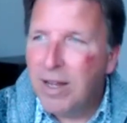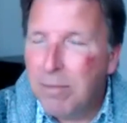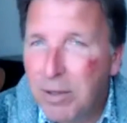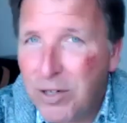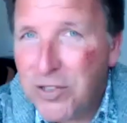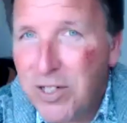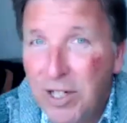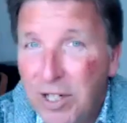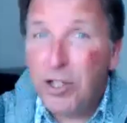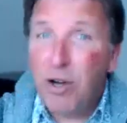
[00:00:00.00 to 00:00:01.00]
because
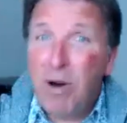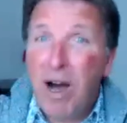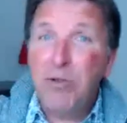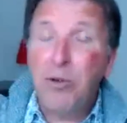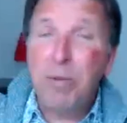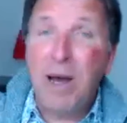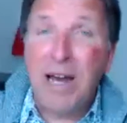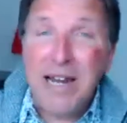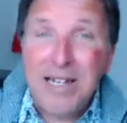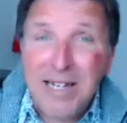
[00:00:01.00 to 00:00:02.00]
you know I'm talking about an
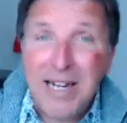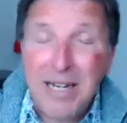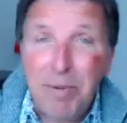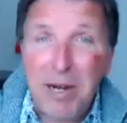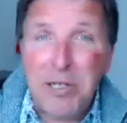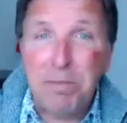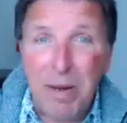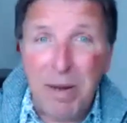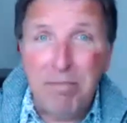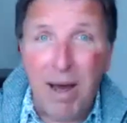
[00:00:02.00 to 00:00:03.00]
18-piece
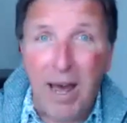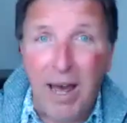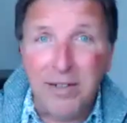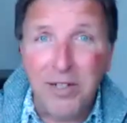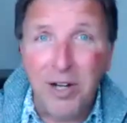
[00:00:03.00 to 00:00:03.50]
big band. You know,